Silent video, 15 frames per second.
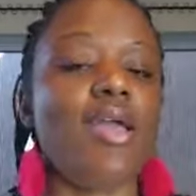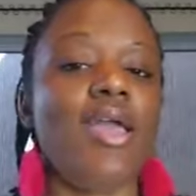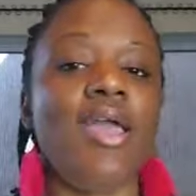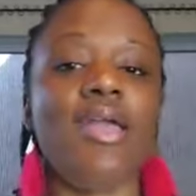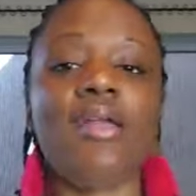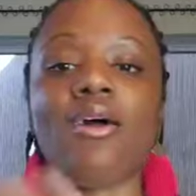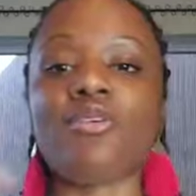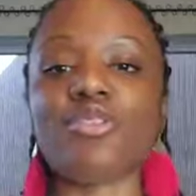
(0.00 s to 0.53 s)

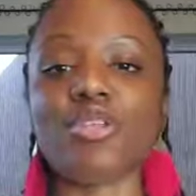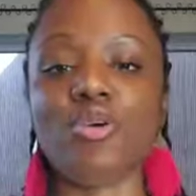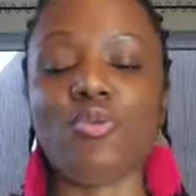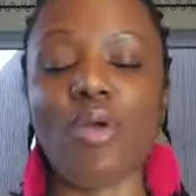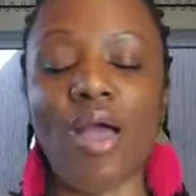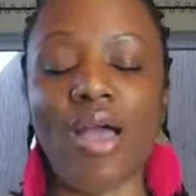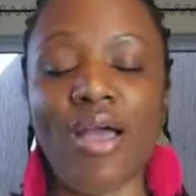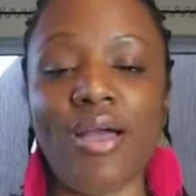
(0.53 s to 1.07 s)
and
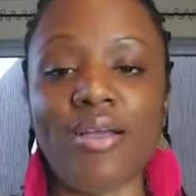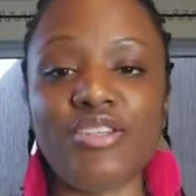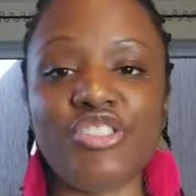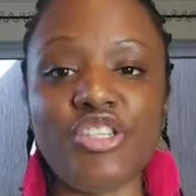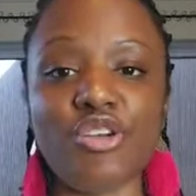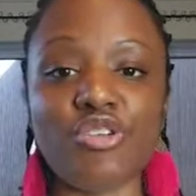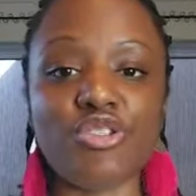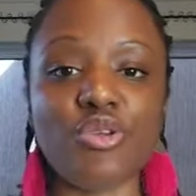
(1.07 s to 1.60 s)
also I
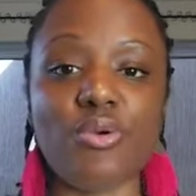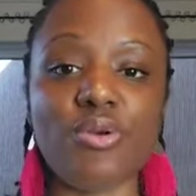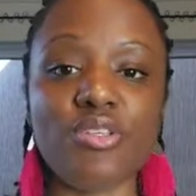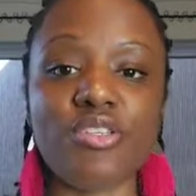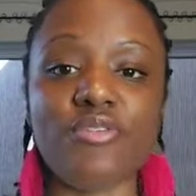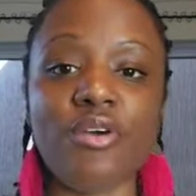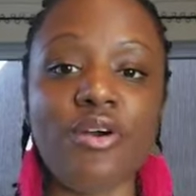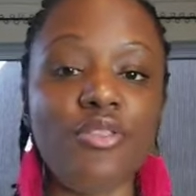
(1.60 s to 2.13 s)
share
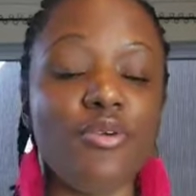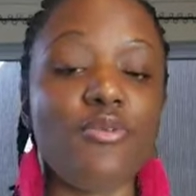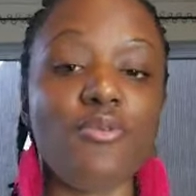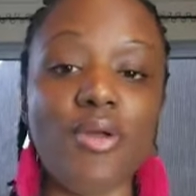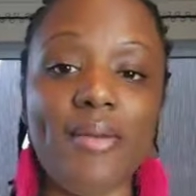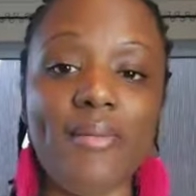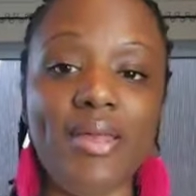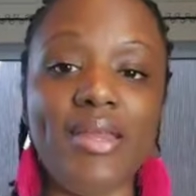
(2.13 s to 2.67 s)
stories of other
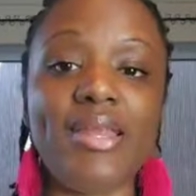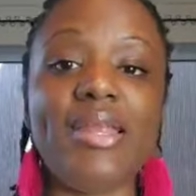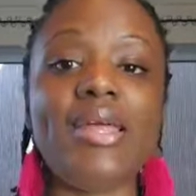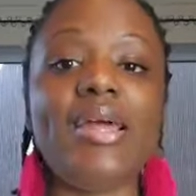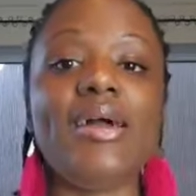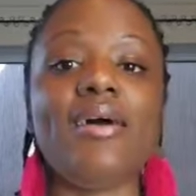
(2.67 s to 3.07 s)
women